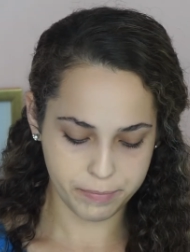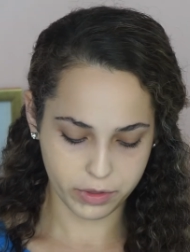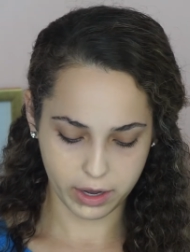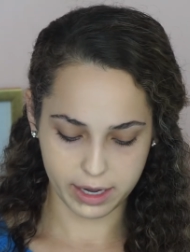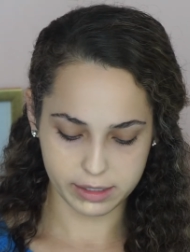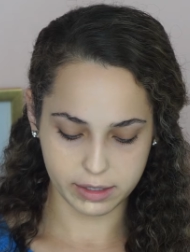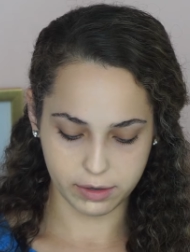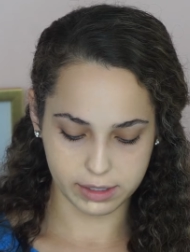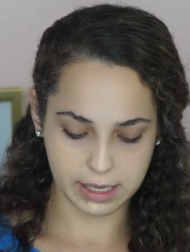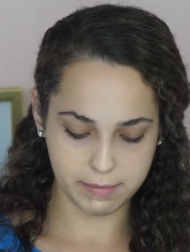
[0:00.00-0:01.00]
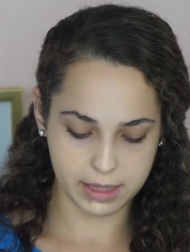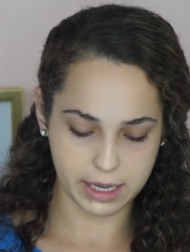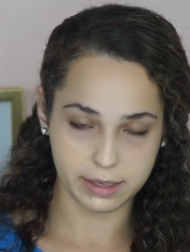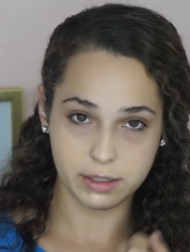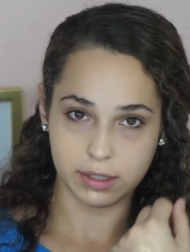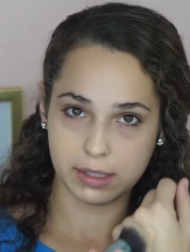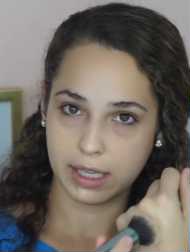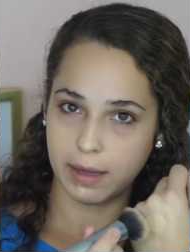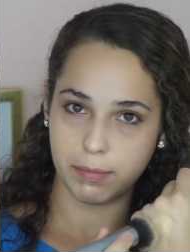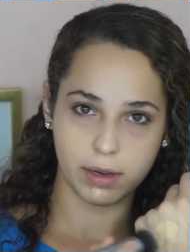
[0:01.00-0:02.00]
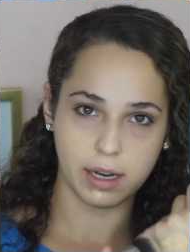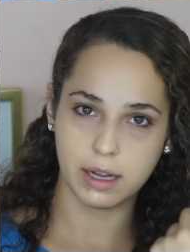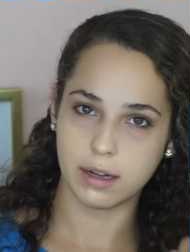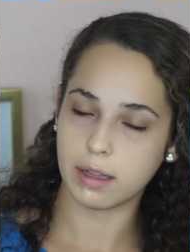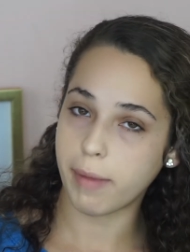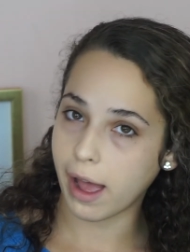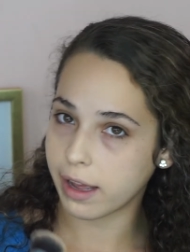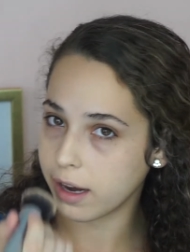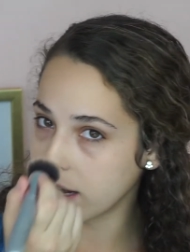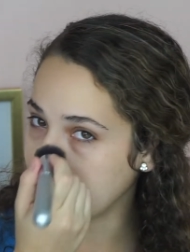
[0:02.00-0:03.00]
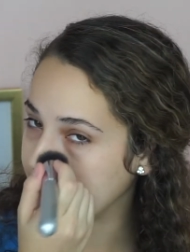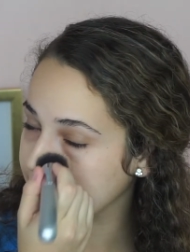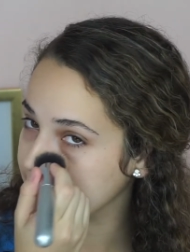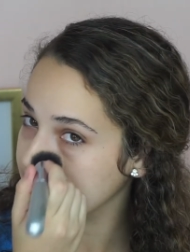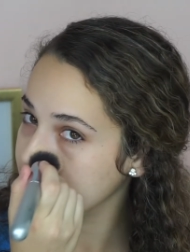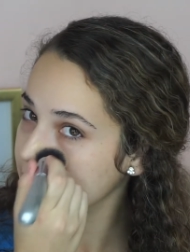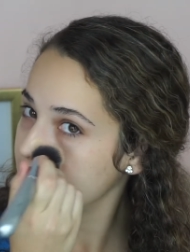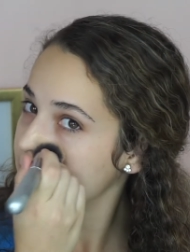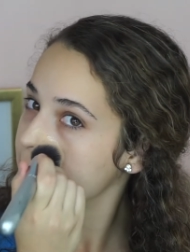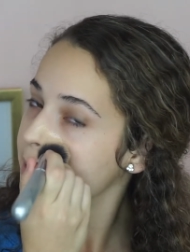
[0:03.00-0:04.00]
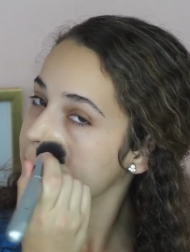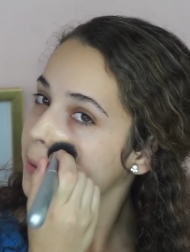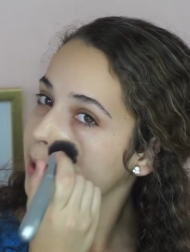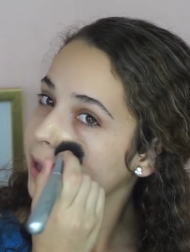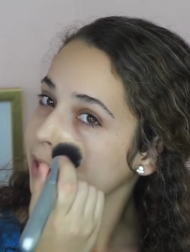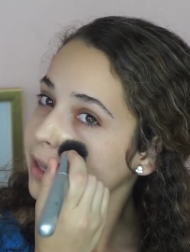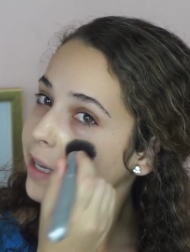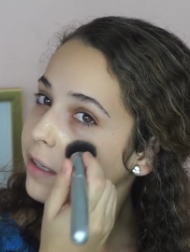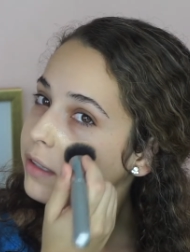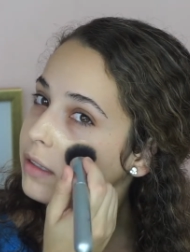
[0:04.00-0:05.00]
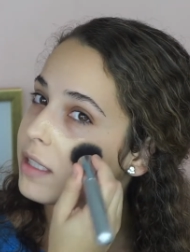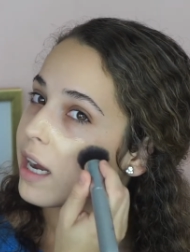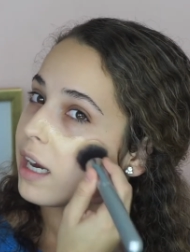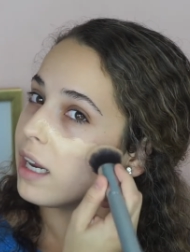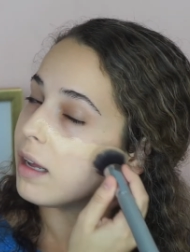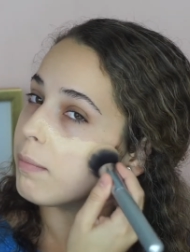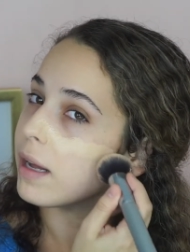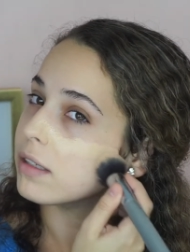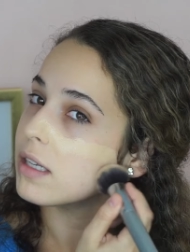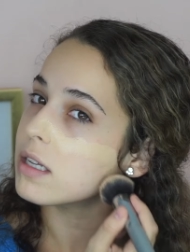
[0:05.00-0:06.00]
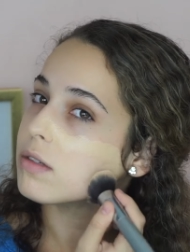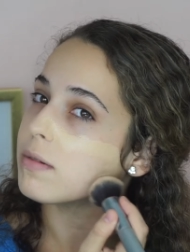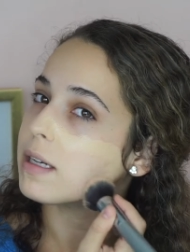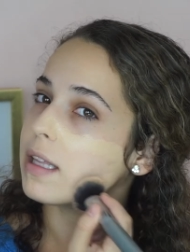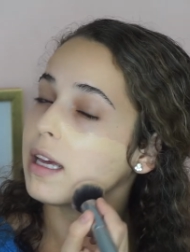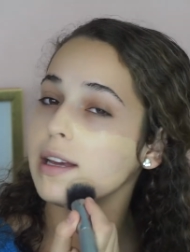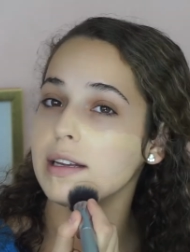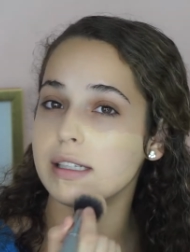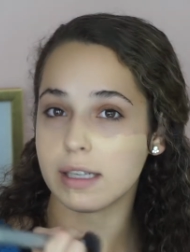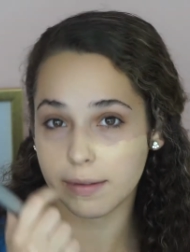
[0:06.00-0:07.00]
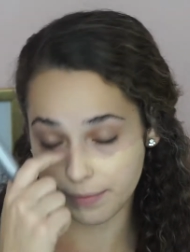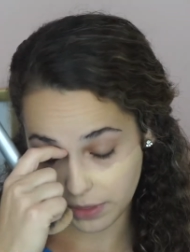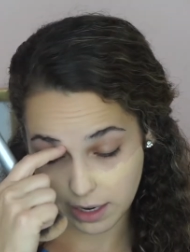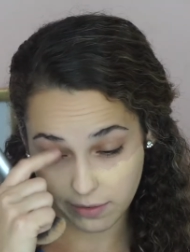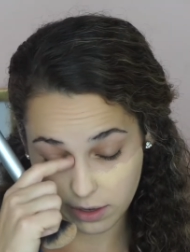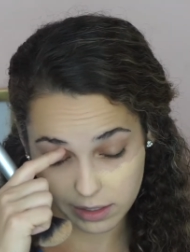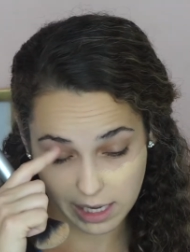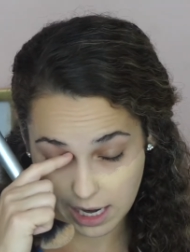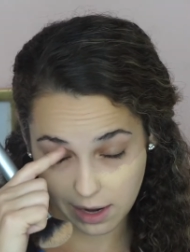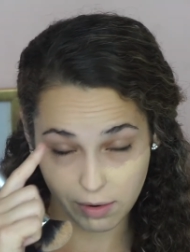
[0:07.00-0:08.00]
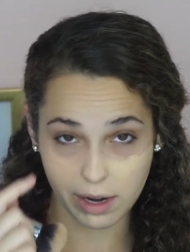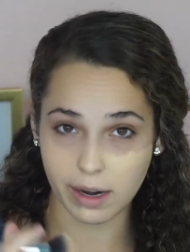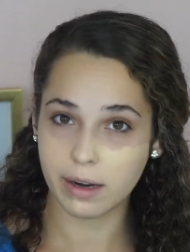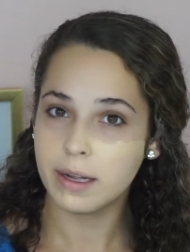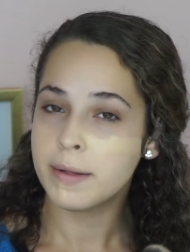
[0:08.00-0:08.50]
Okay, so same thing, just keep putting it on the back of your hand. And little tiny bounces, really easy. And if there's anywhere,